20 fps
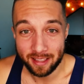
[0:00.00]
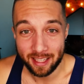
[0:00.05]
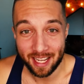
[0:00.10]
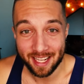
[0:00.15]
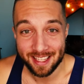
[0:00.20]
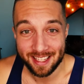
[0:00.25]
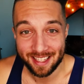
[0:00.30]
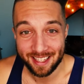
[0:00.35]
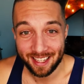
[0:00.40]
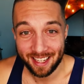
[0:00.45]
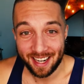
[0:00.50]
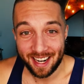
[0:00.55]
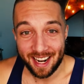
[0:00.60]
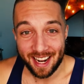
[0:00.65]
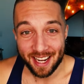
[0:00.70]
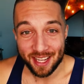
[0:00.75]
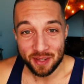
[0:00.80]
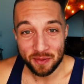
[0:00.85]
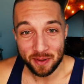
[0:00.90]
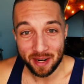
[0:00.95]
That's
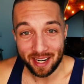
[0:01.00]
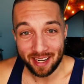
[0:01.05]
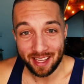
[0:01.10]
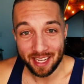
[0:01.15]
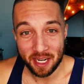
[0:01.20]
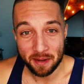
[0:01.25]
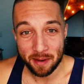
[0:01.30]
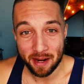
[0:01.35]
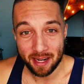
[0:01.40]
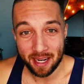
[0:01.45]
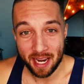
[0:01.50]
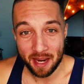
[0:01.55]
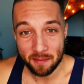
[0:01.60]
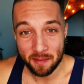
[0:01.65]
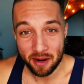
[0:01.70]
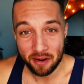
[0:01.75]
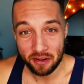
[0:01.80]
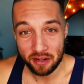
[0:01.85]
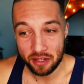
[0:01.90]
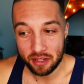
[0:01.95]
what I think about gay
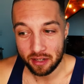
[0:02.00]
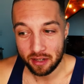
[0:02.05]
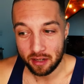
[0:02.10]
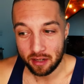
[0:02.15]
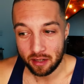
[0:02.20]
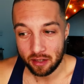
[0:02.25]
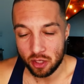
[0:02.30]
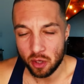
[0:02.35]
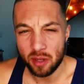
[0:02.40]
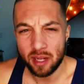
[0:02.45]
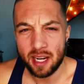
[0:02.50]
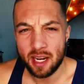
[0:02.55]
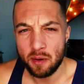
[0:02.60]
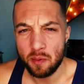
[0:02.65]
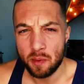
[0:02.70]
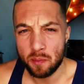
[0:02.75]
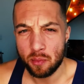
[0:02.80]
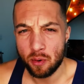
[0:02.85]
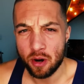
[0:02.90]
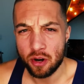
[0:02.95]
marriage. Don't let
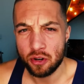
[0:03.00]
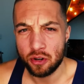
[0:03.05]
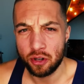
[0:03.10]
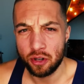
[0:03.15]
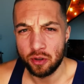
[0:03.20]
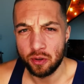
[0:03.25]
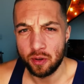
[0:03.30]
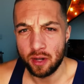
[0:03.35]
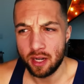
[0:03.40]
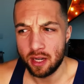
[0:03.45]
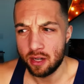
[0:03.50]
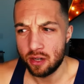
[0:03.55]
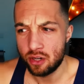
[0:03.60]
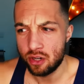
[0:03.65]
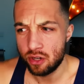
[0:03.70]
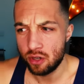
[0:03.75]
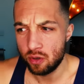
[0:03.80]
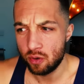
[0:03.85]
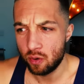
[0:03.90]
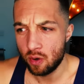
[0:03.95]
anyone pressure you
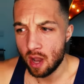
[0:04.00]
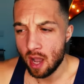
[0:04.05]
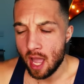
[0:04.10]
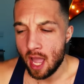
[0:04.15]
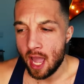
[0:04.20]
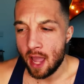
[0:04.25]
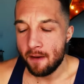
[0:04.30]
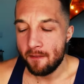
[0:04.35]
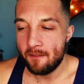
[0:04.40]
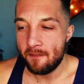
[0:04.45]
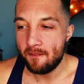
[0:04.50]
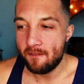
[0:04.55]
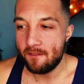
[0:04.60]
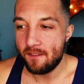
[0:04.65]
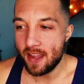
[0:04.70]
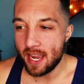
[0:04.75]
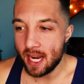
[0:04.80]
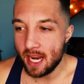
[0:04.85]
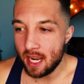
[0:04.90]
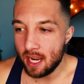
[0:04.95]
into
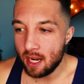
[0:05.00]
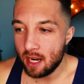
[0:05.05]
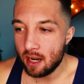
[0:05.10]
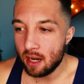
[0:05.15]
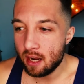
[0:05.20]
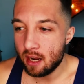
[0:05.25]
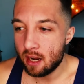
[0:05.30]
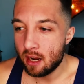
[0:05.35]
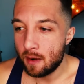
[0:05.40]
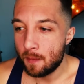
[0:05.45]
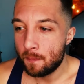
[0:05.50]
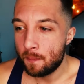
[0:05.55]
fitting